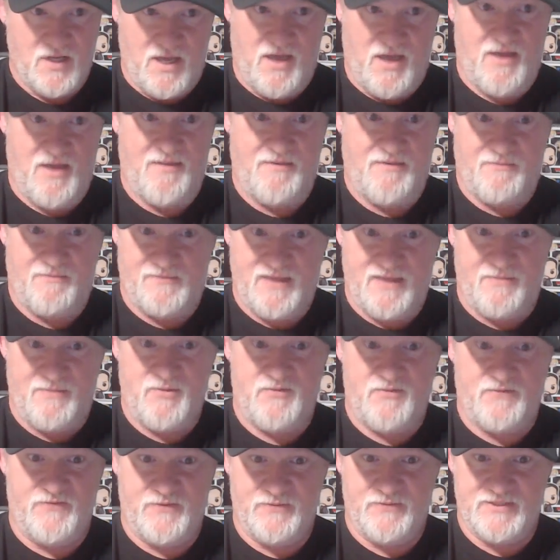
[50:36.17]
Yeah, that
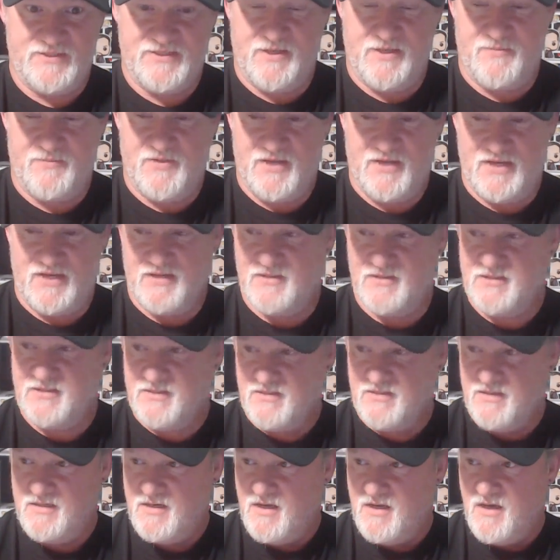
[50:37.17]
movie was something else.
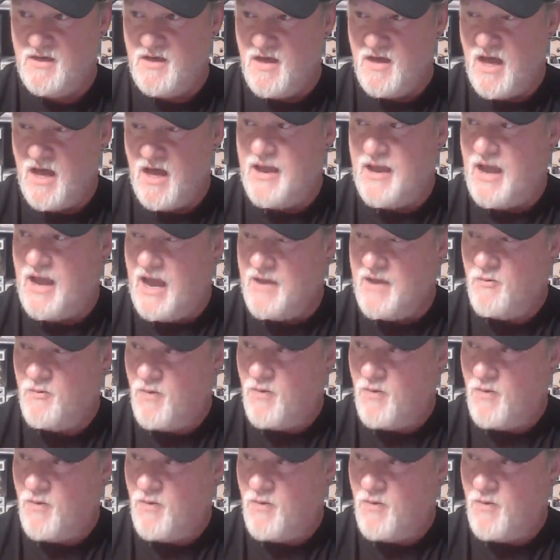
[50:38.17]
I